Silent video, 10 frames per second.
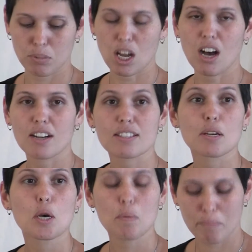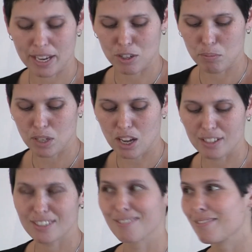Blogs,
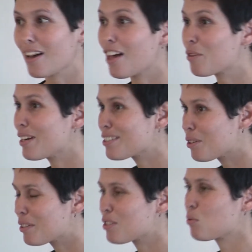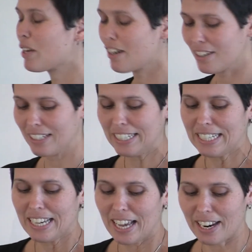microblogs, otherwise known as Twitter,
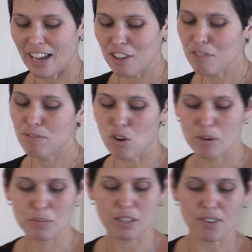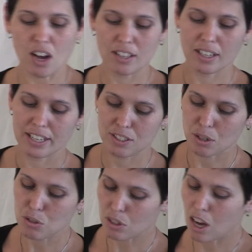and other forms of online
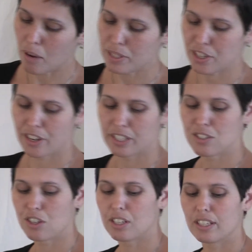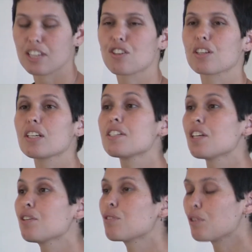social commentary and circulation
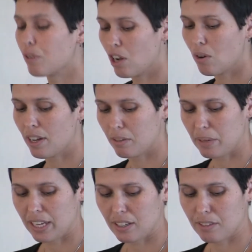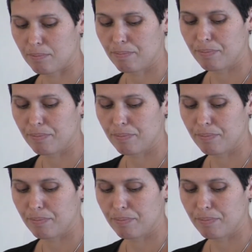continue to grow unabated.